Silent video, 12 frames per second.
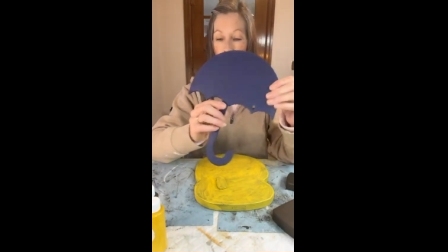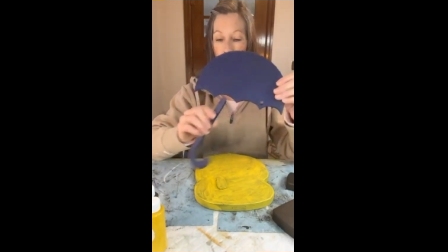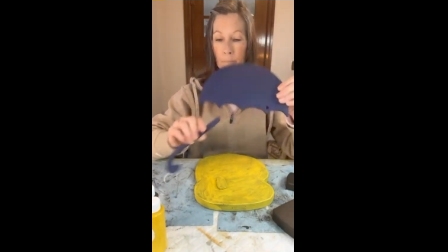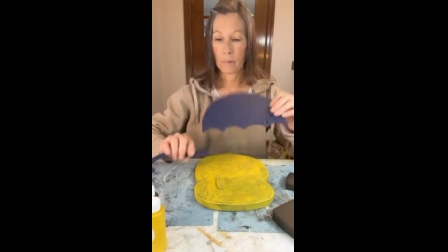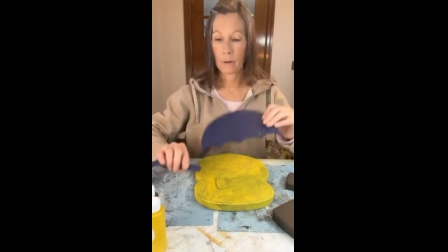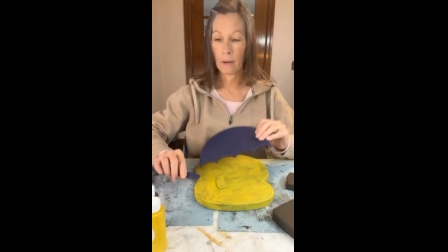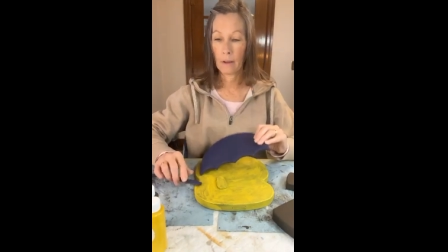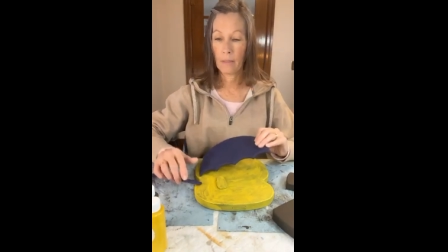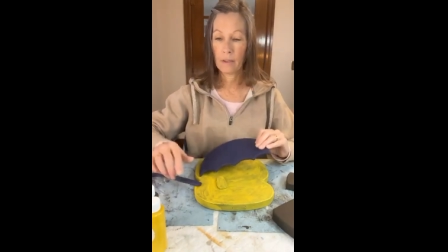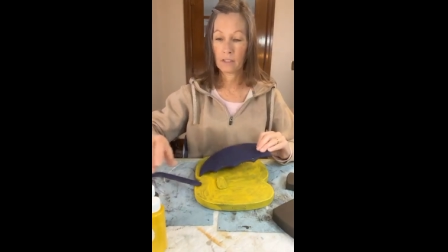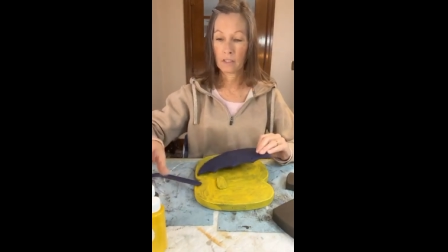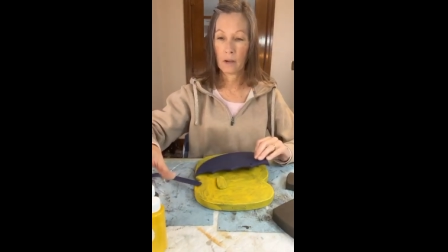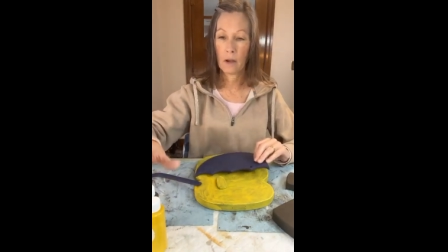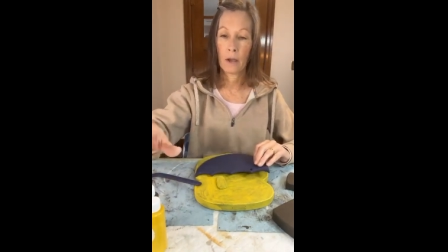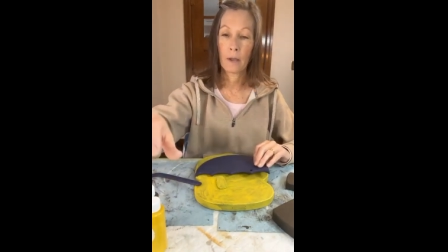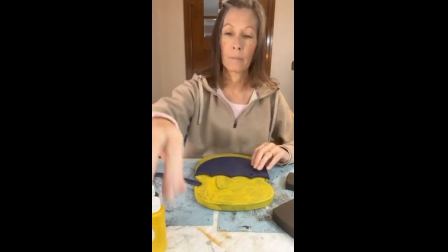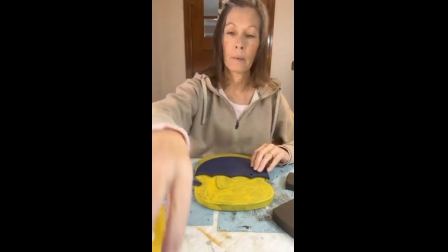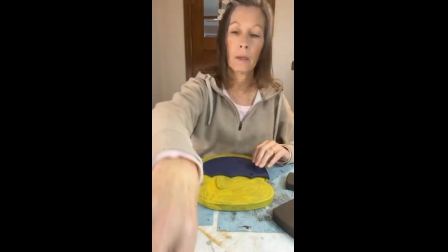the umbrella this
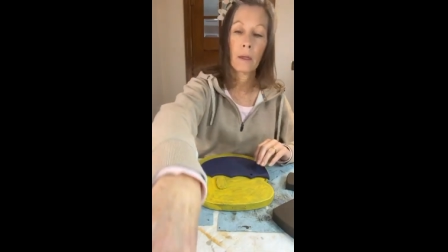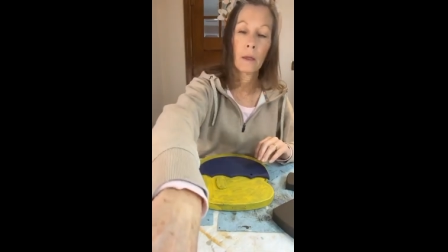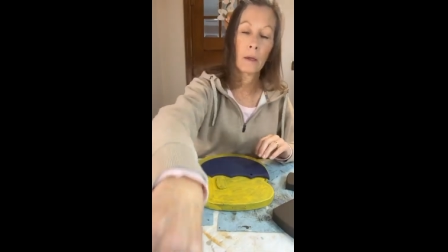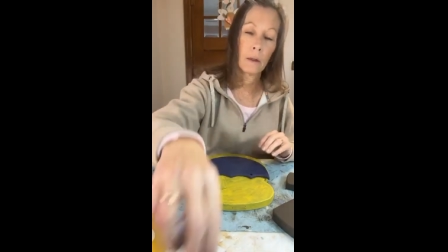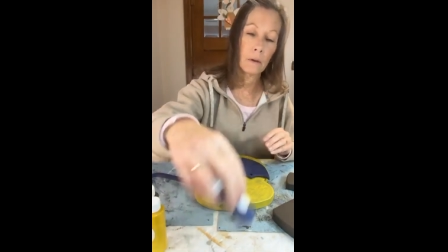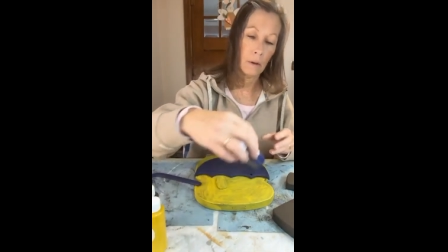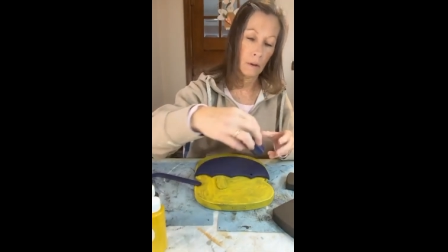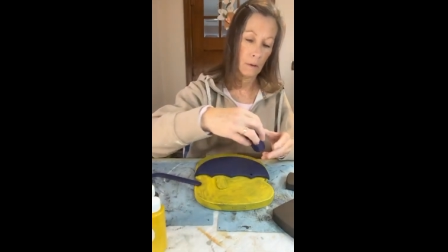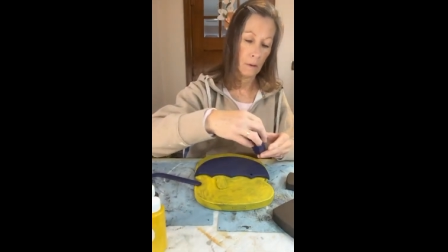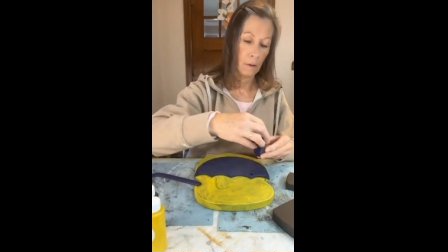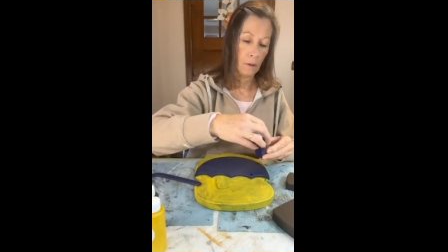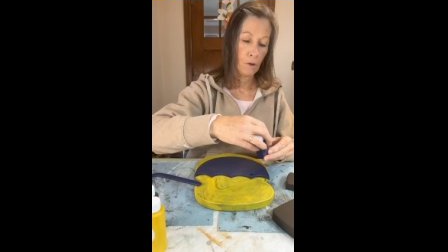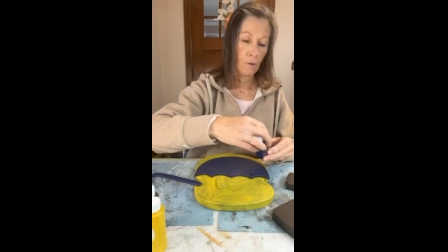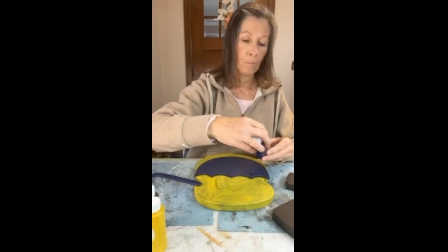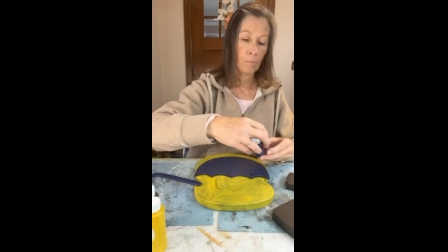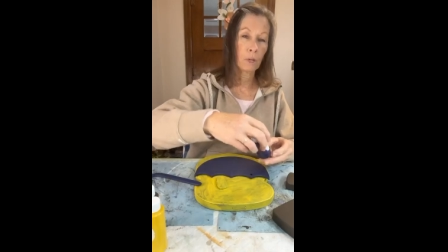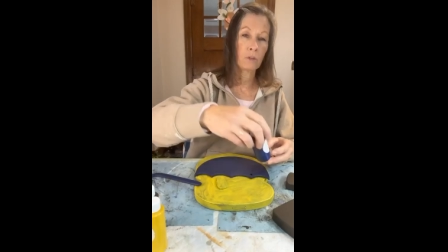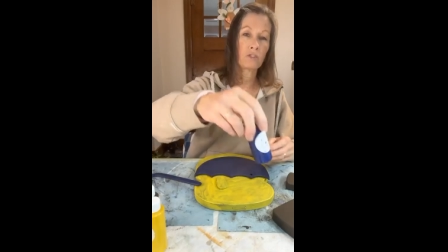time in
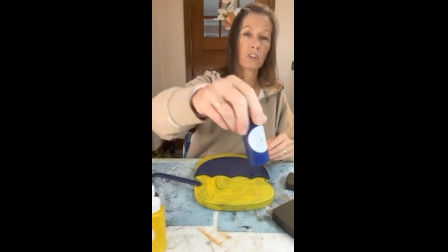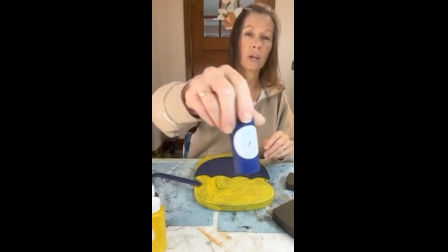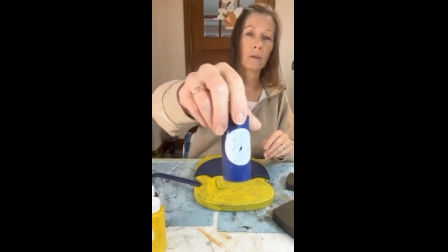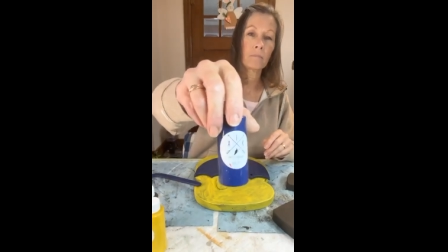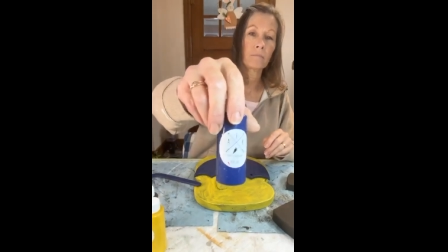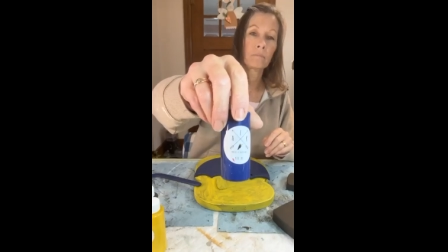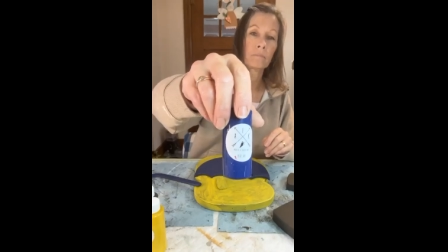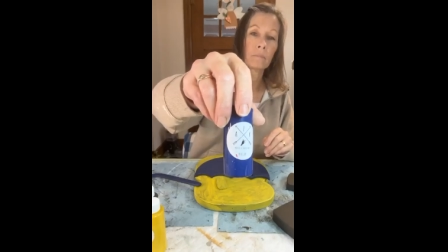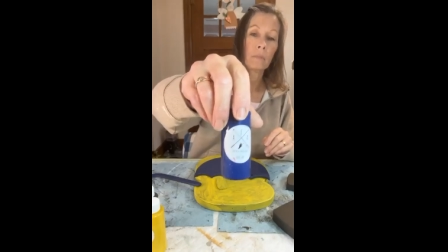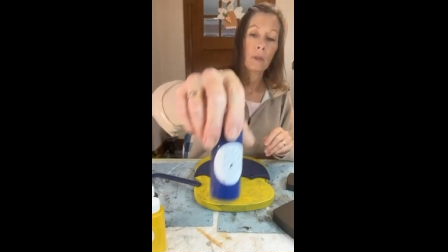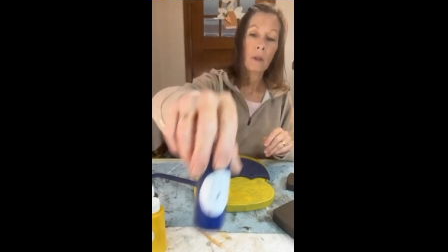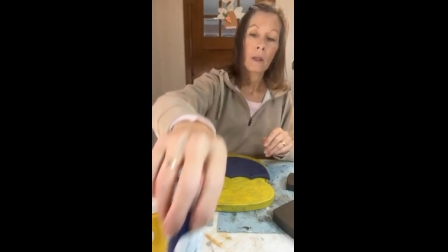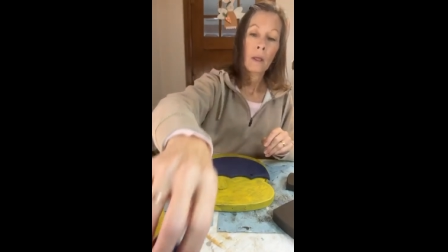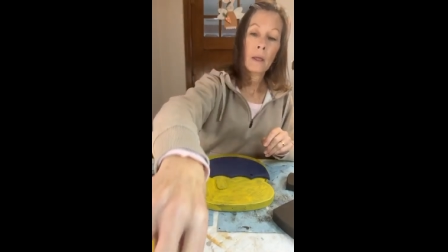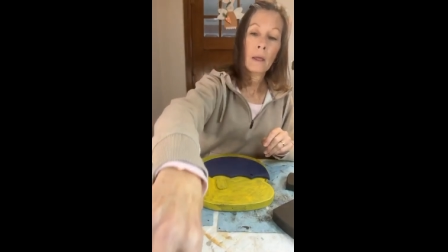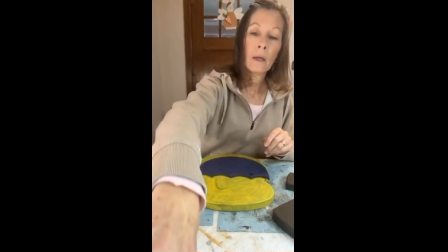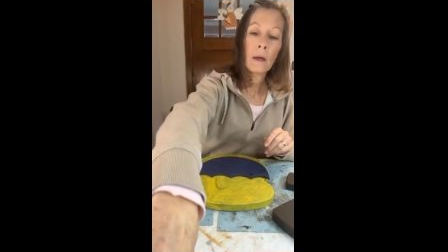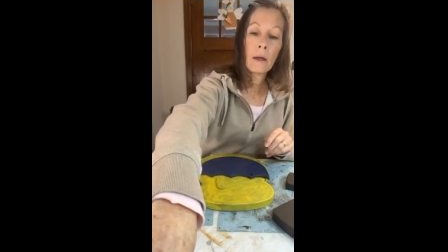Blue Jay.
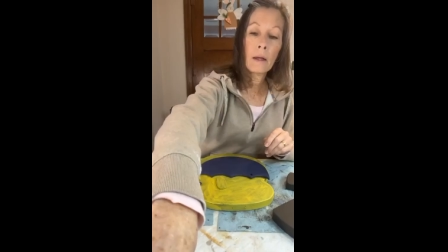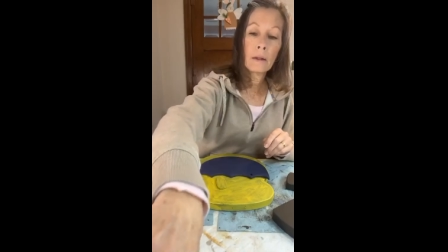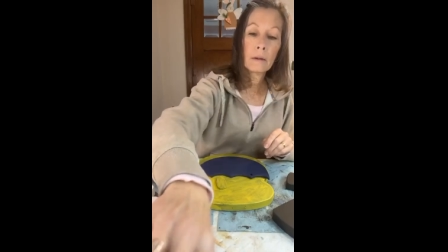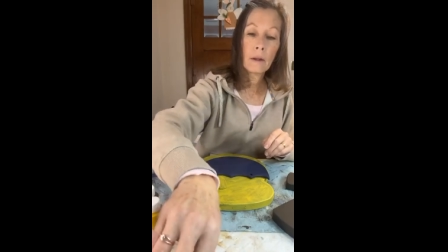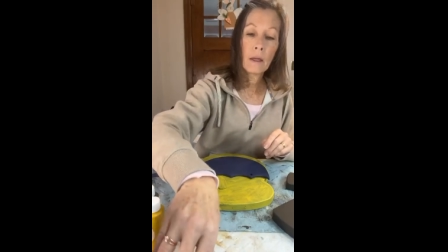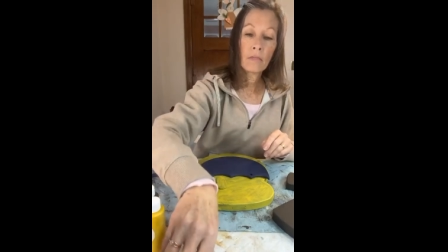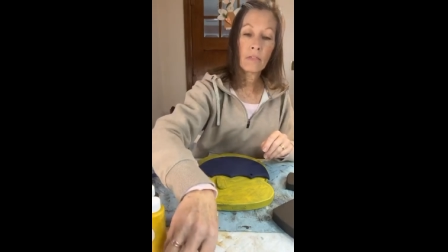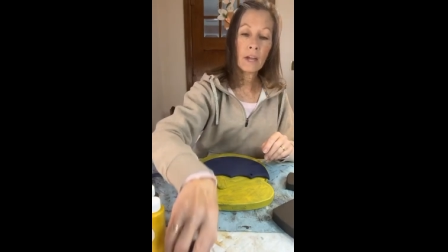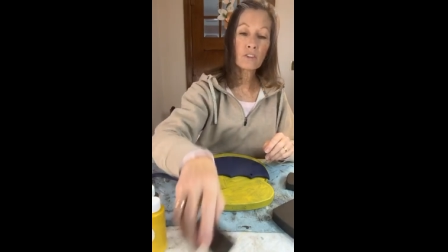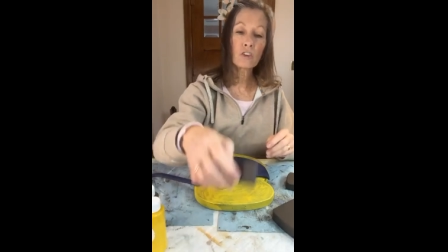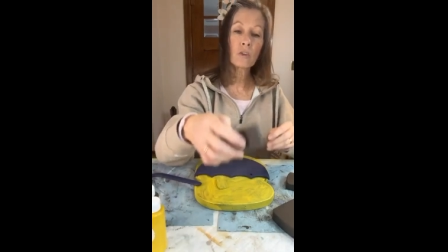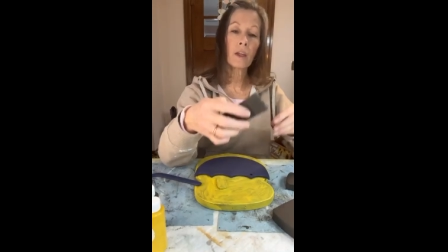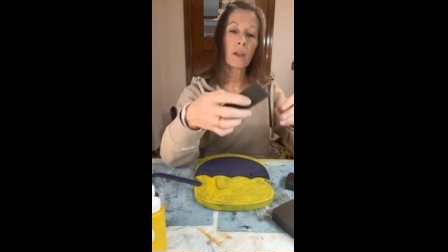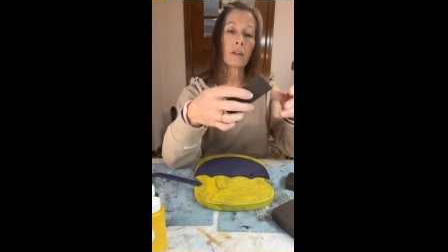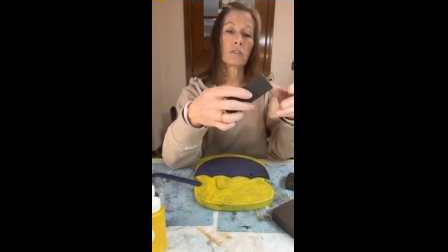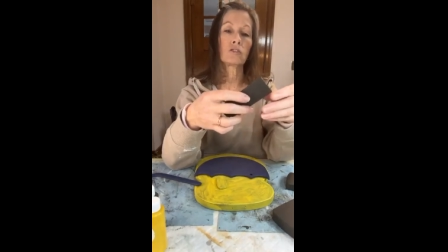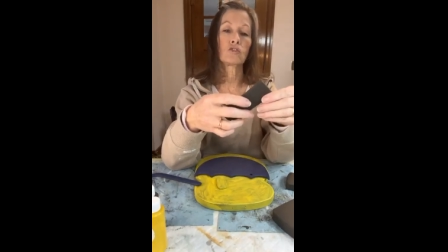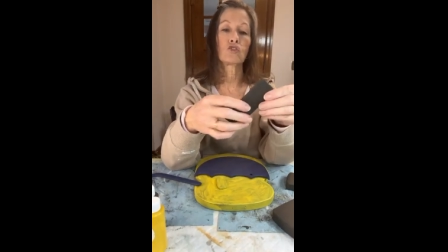And then you
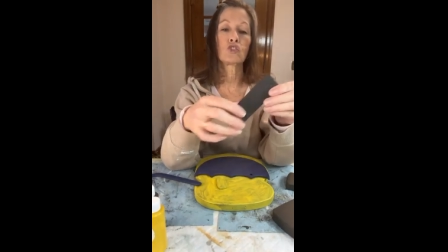get